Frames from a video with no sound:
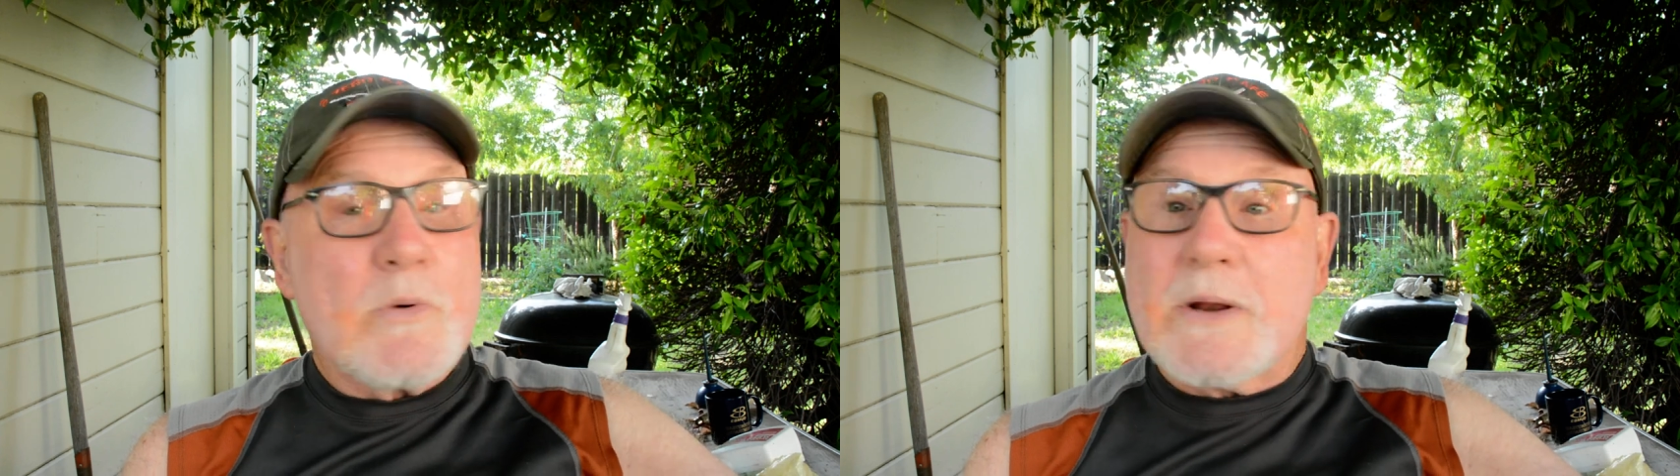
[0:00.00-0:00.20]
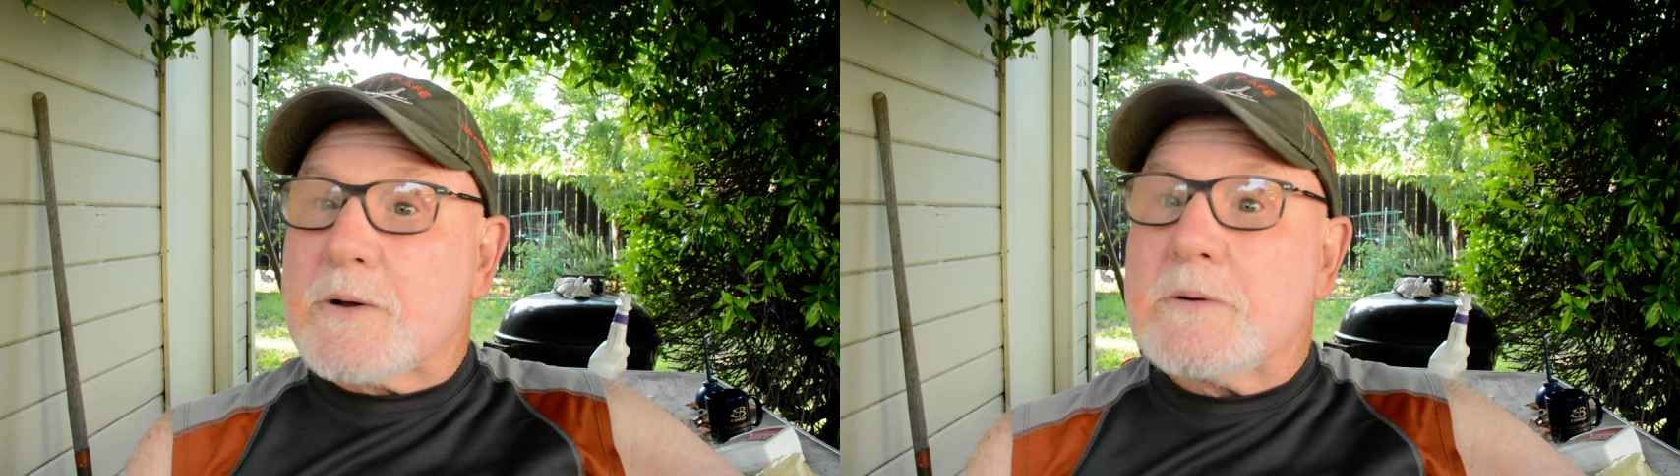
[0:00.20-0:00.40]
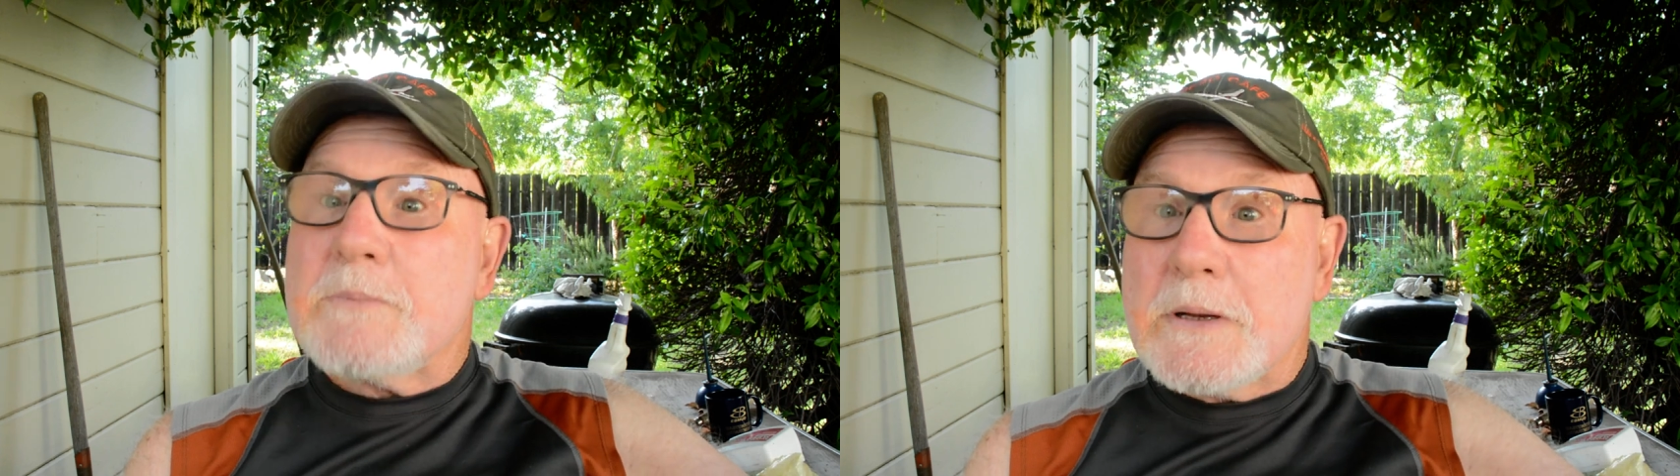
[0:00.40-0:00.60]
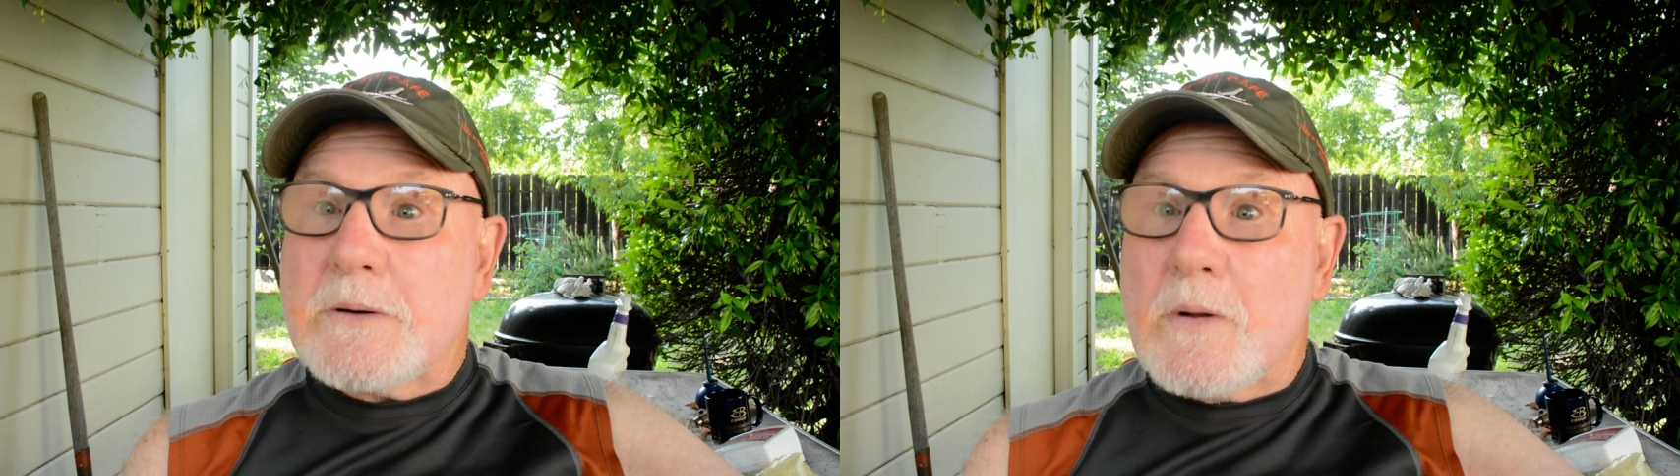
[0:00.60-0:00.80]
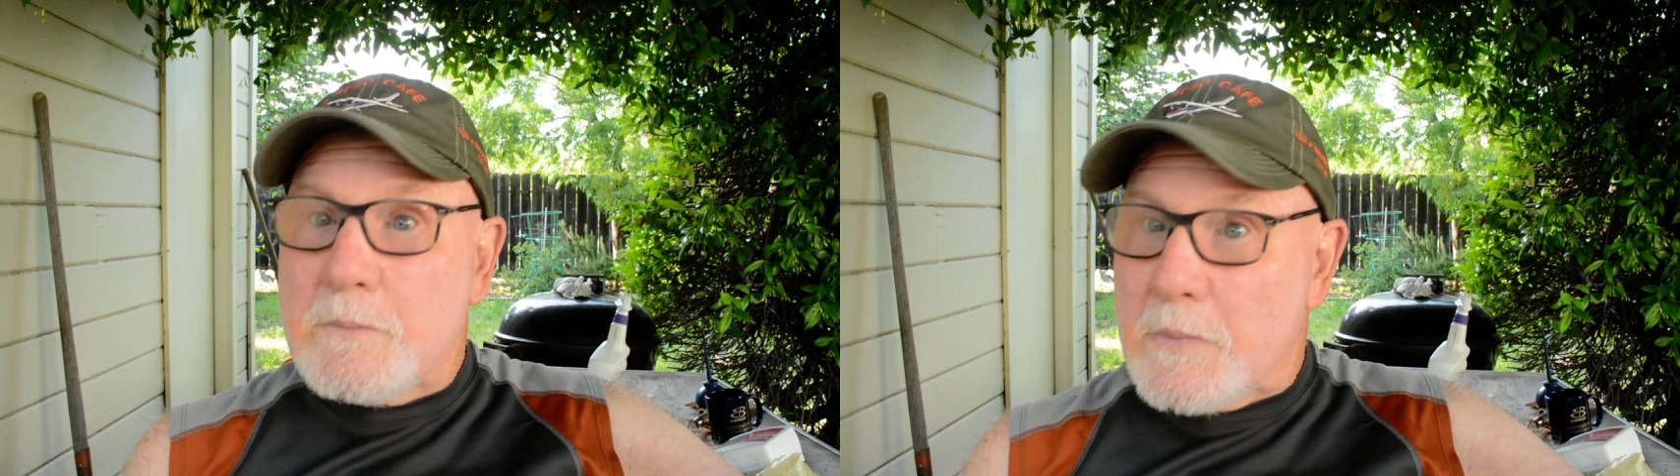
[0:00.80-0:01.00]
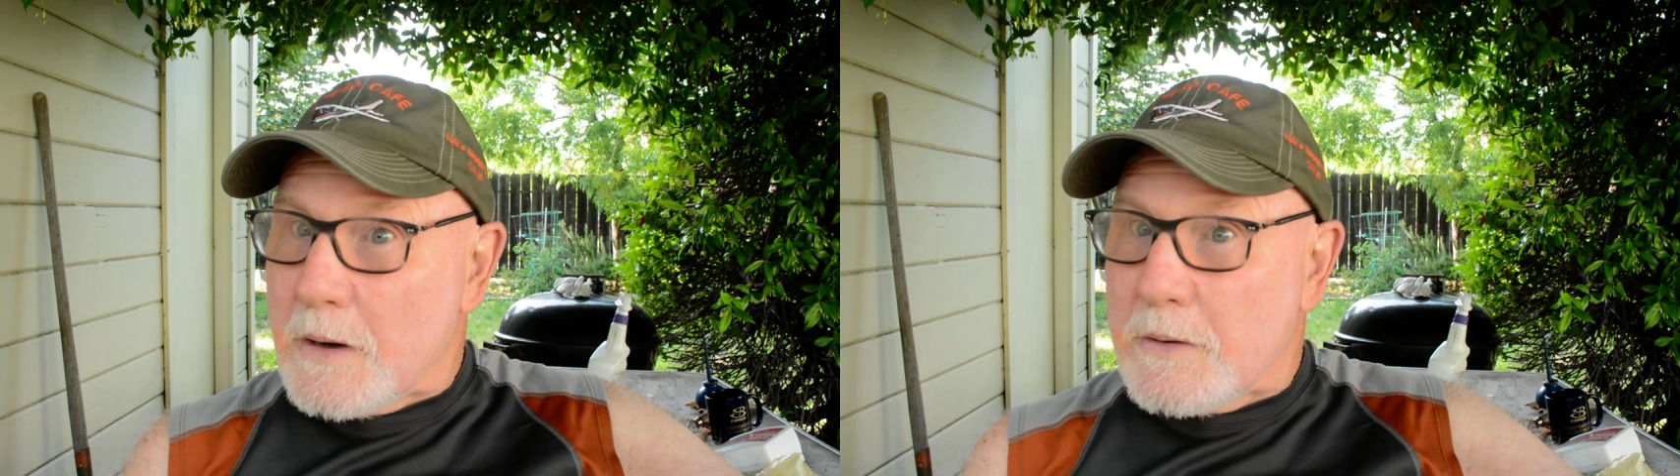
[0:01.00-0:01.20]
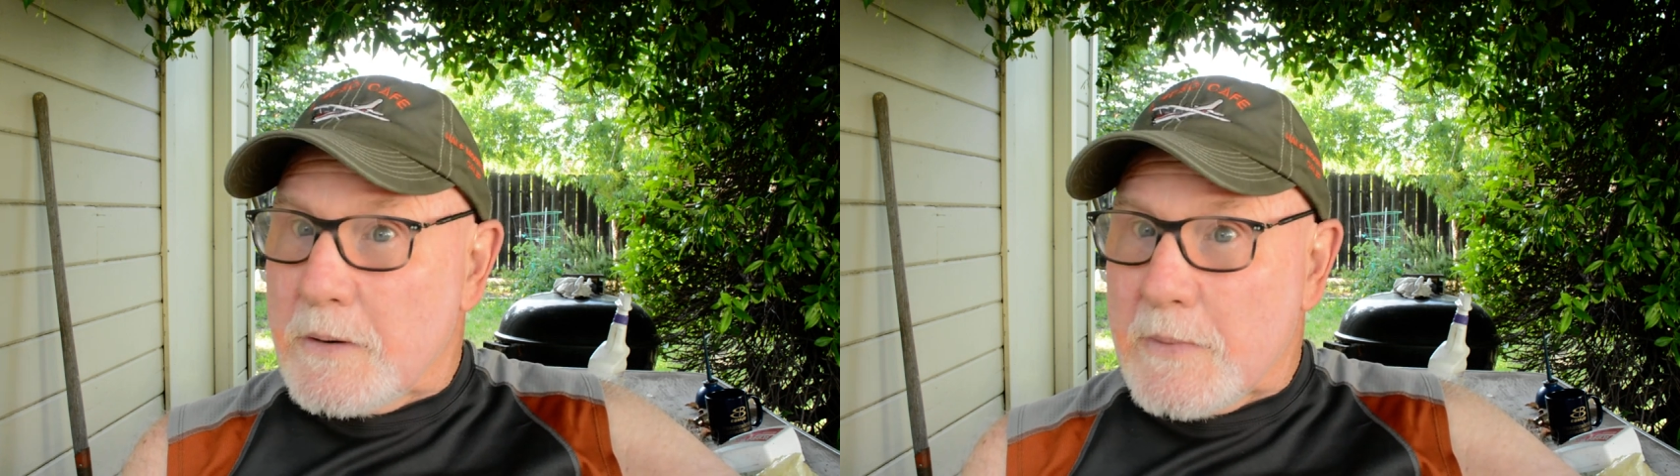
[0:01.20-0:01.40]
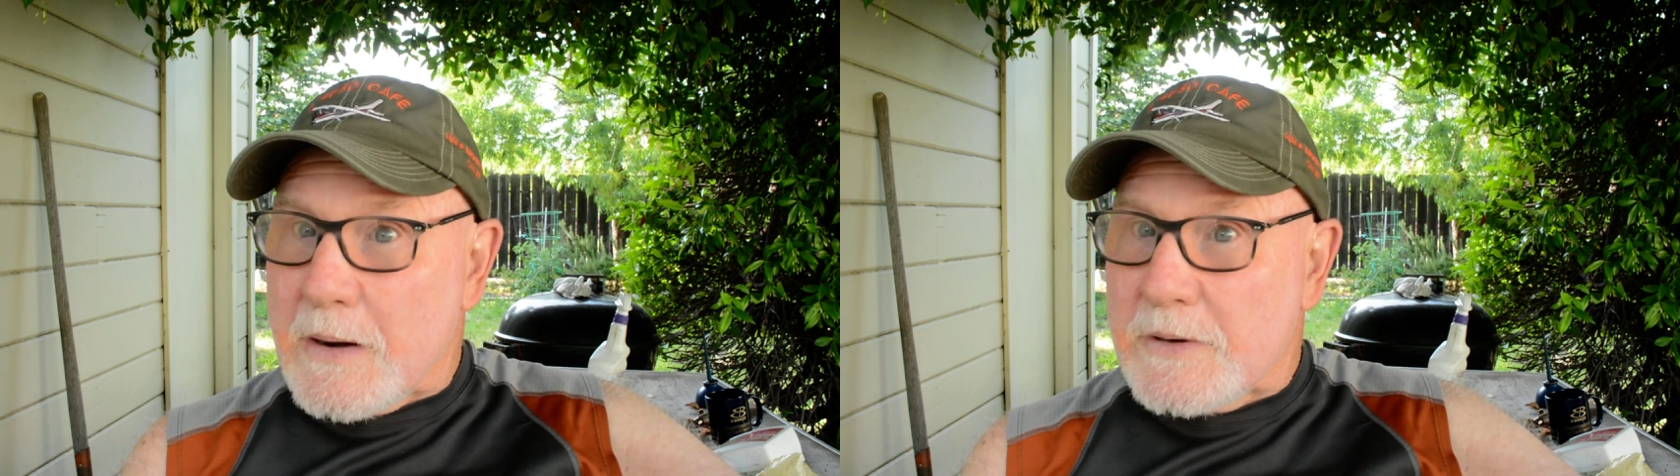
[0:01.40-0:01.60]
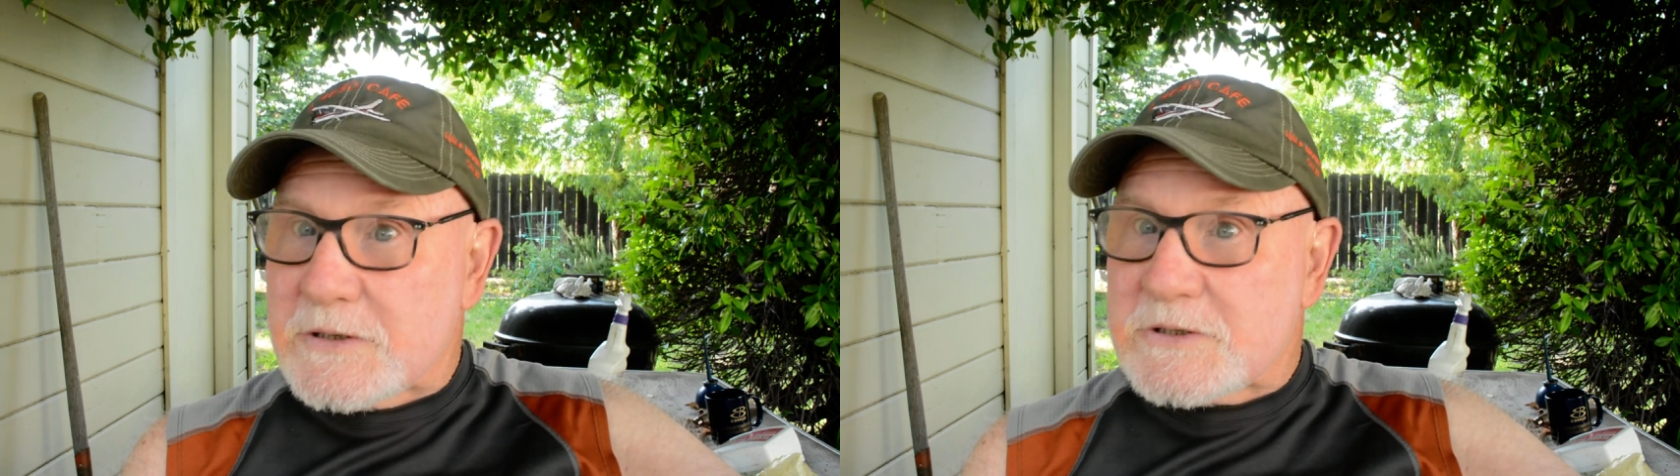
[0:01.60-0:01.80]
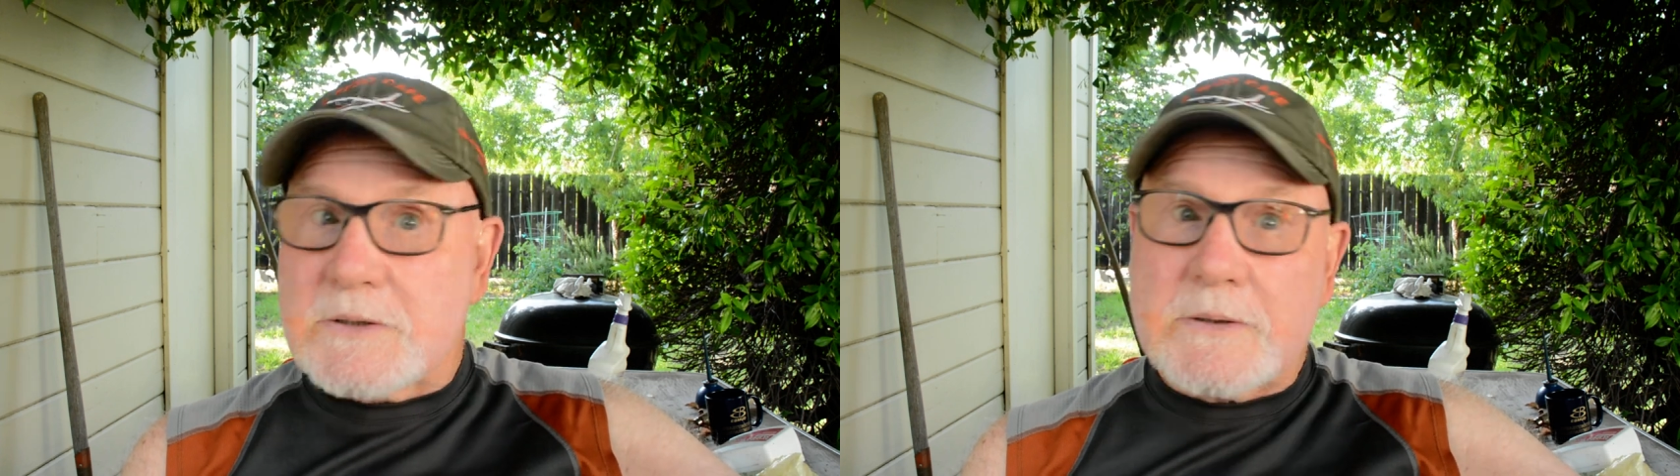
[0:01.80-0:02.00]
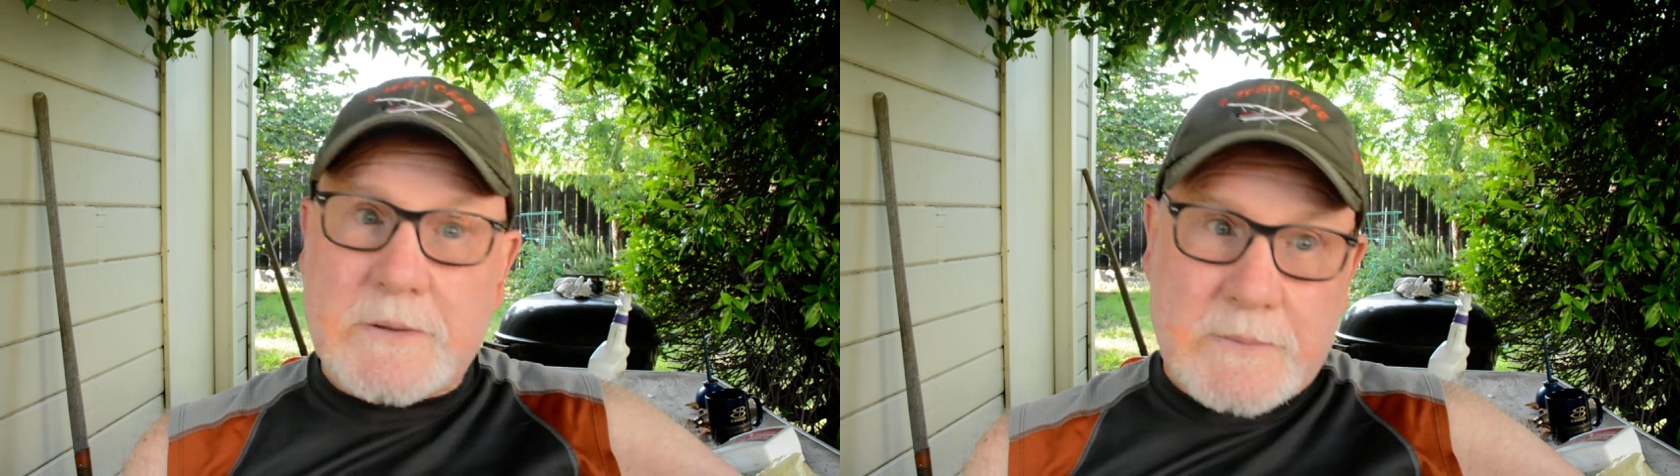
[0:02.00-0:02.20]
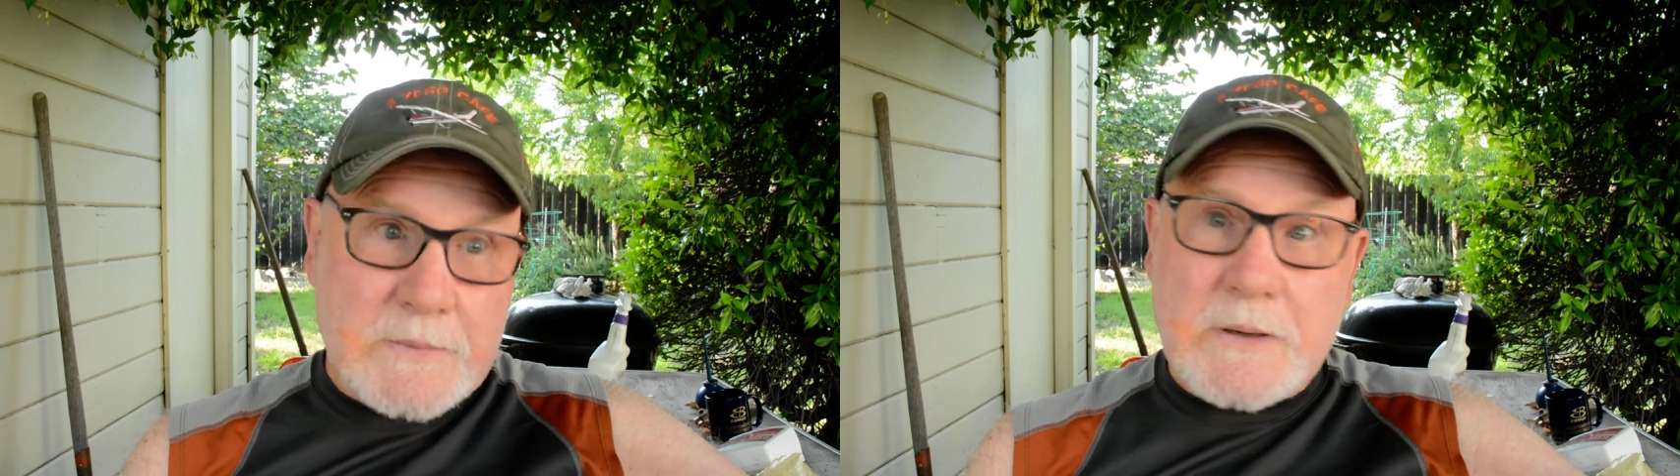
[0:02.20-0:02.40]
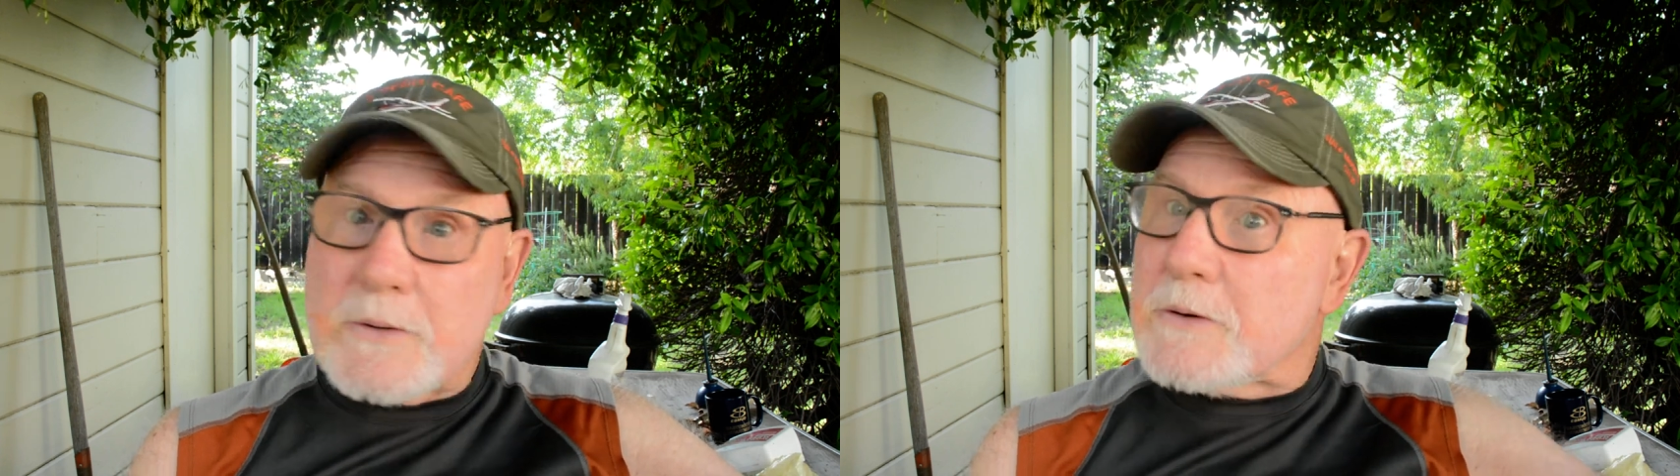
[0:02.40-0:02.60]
well, it could be a non-binary marriage, or you know,